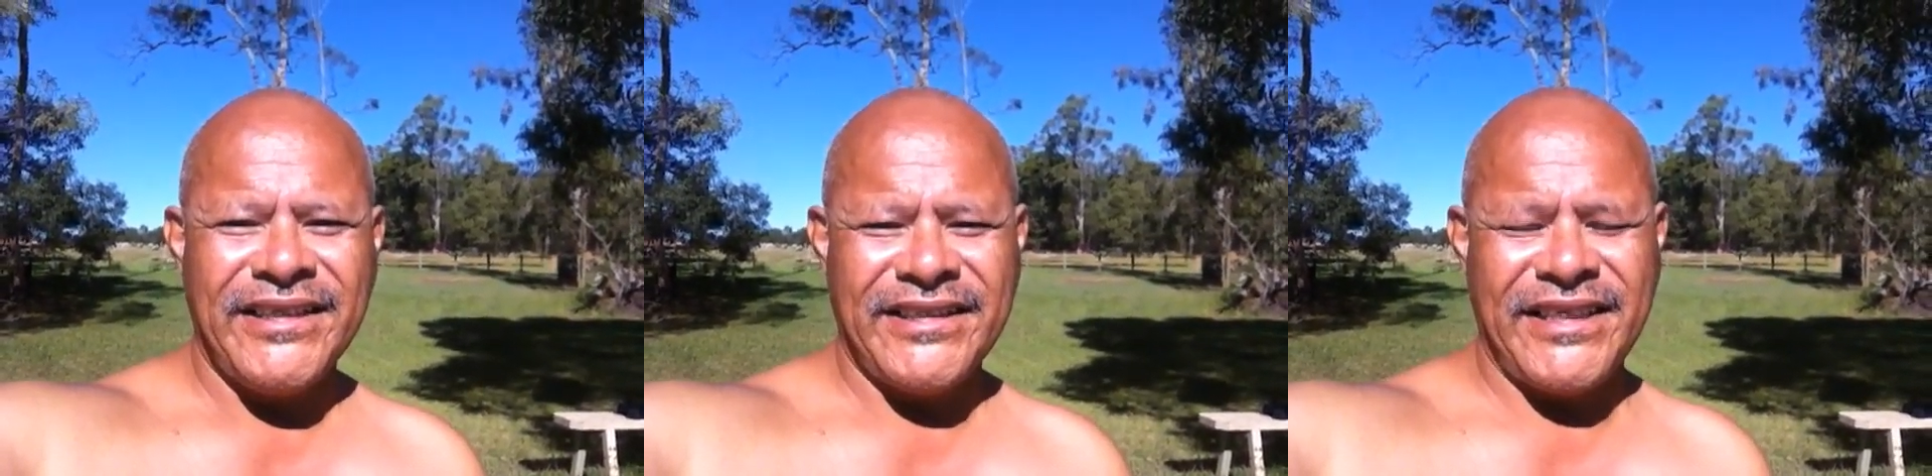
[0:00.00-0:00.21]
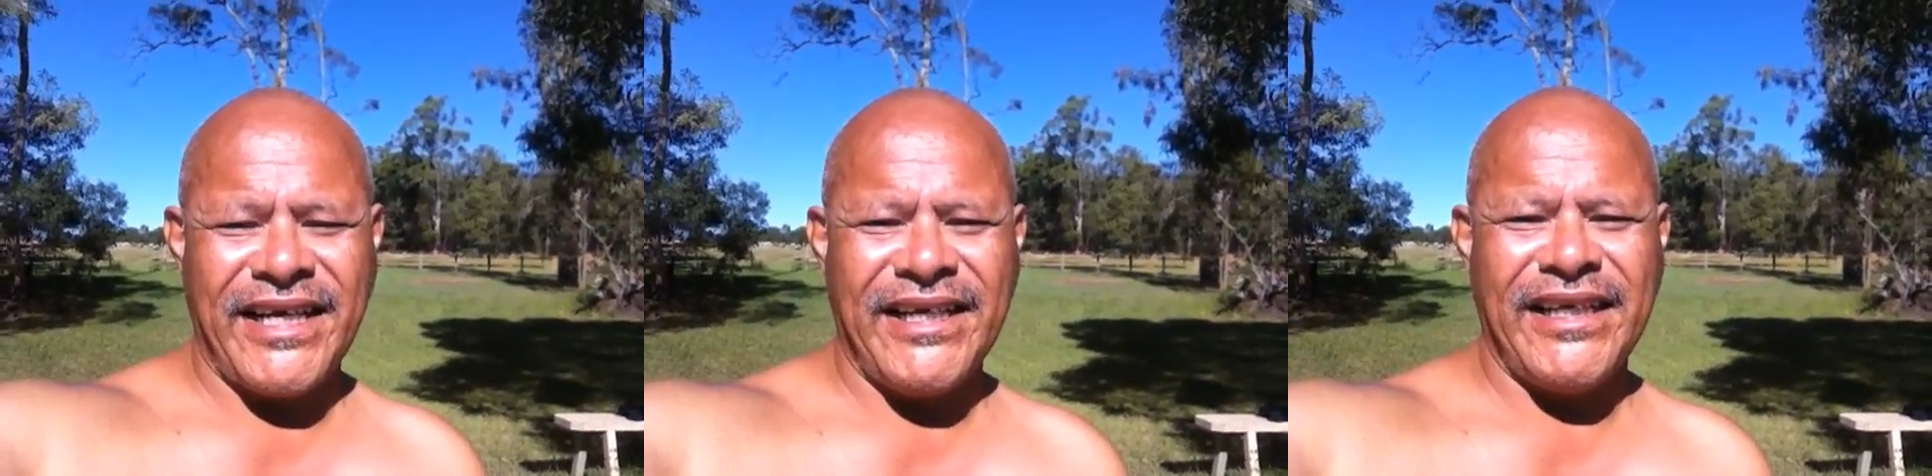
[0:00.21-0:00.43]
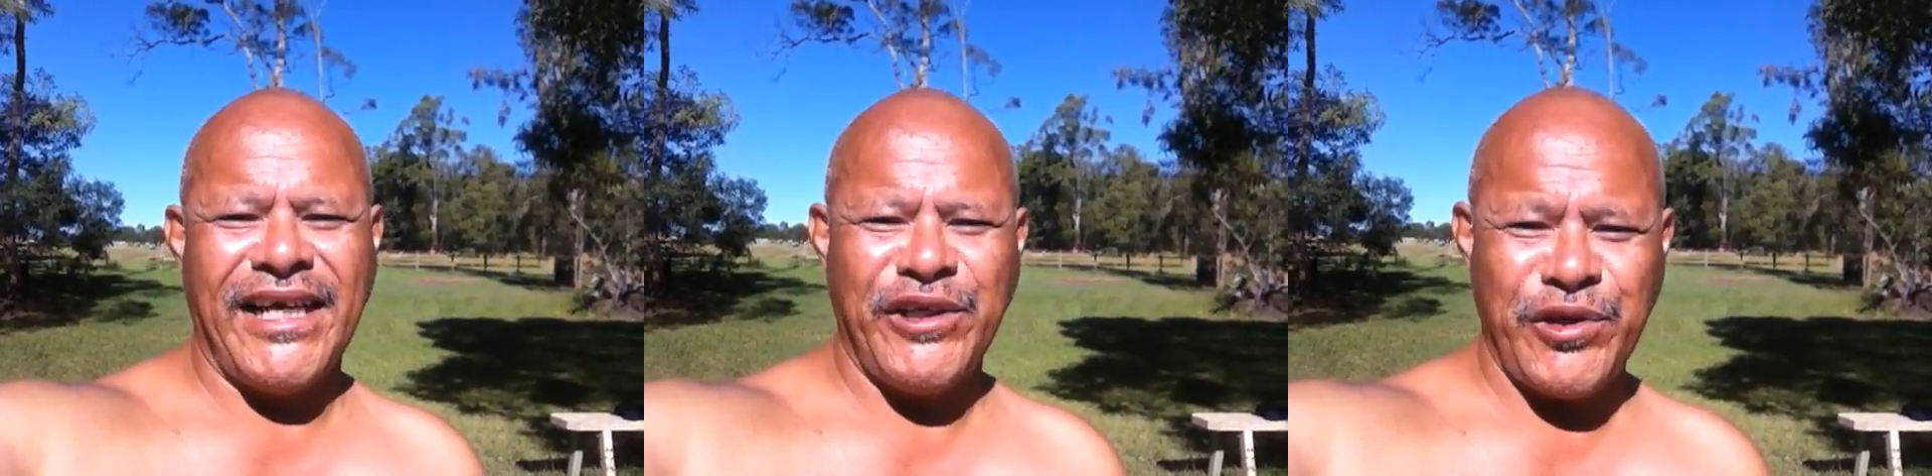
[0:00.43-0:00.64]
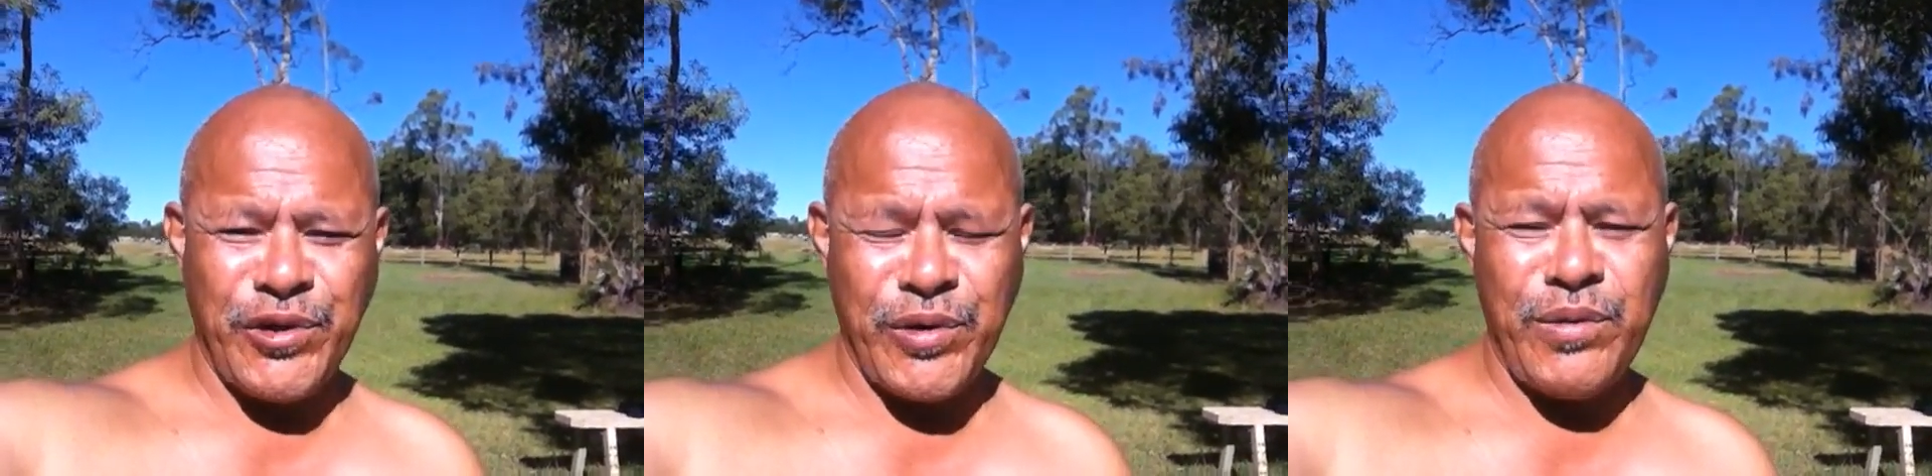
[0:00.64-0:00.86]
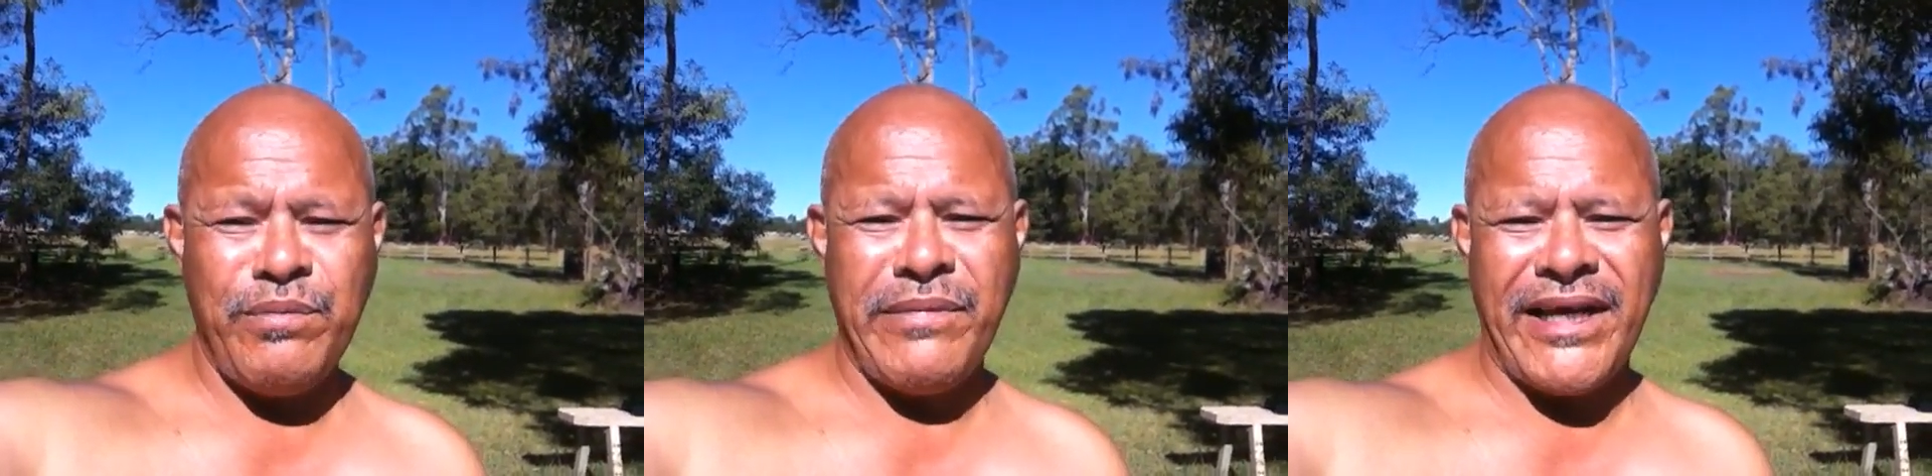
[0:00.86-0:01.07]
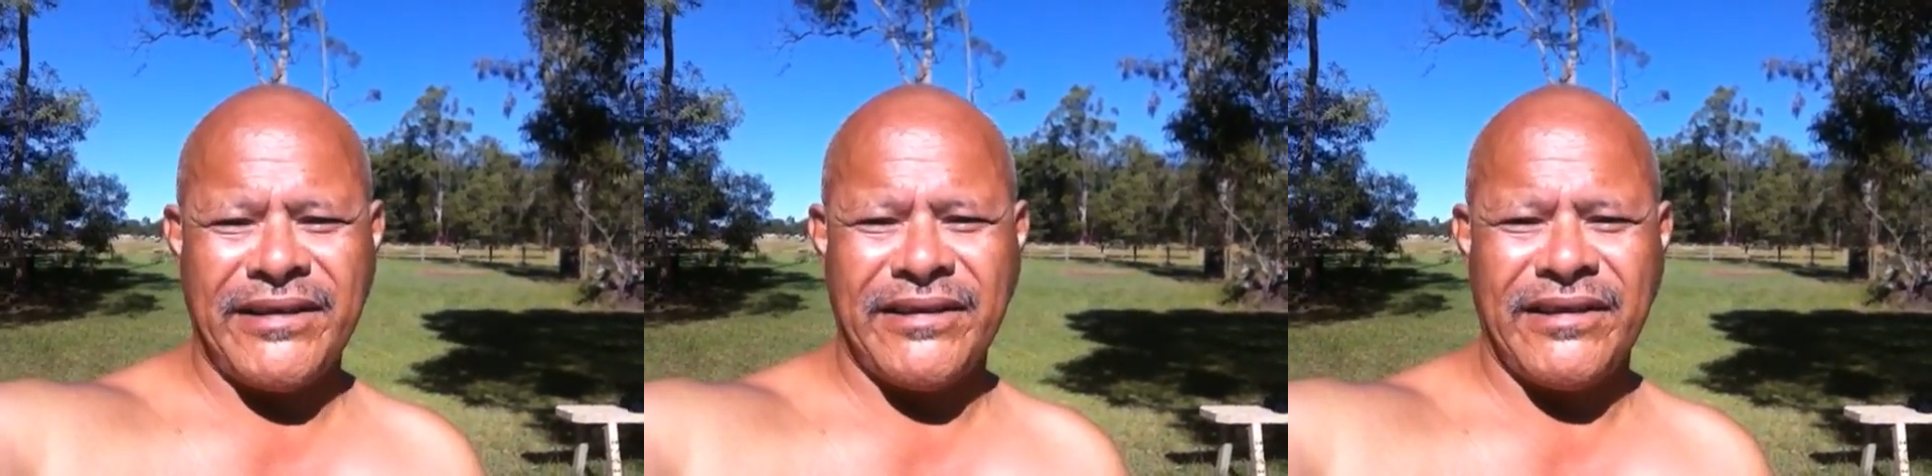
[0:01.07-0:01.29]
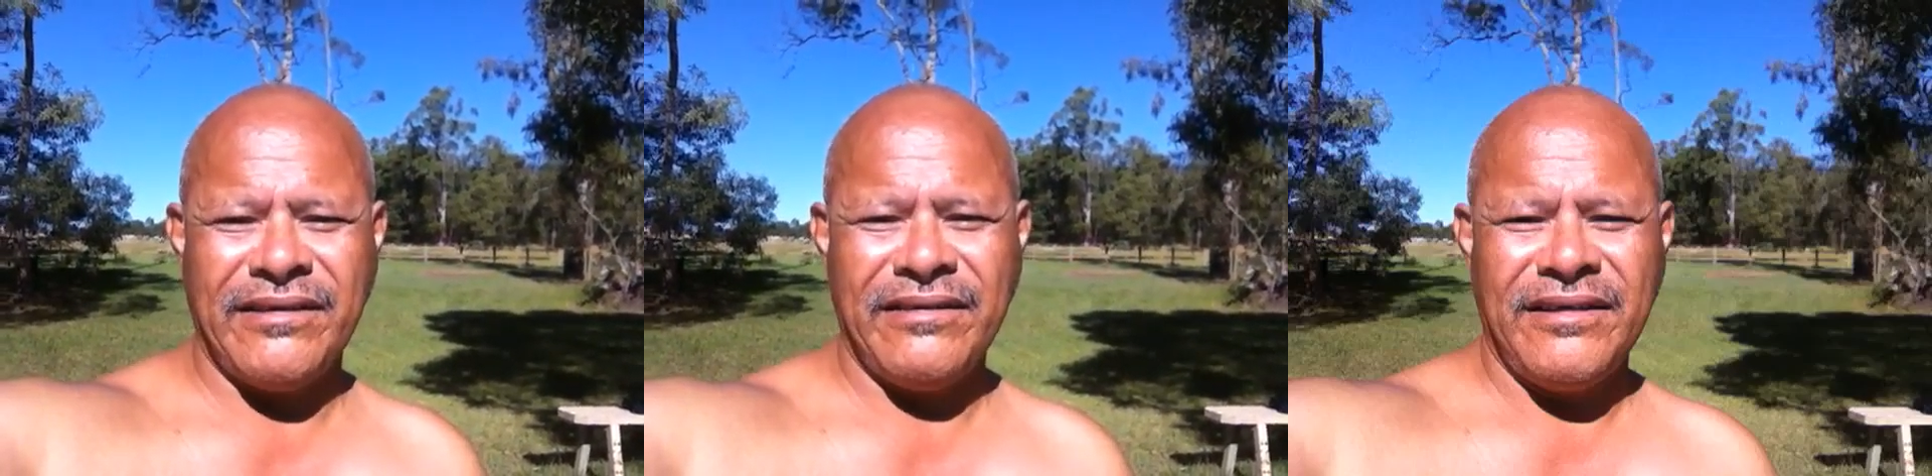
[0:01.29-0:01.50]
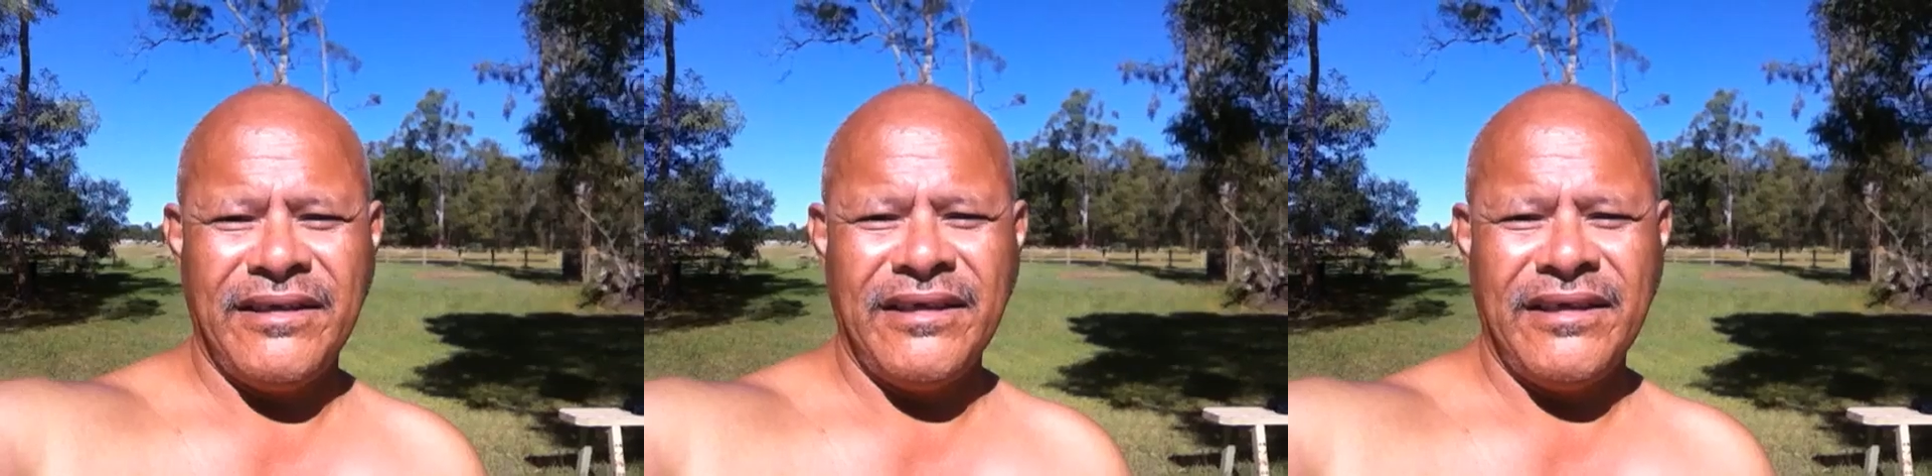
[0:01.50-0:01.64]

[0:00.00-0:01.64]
saying that you matter,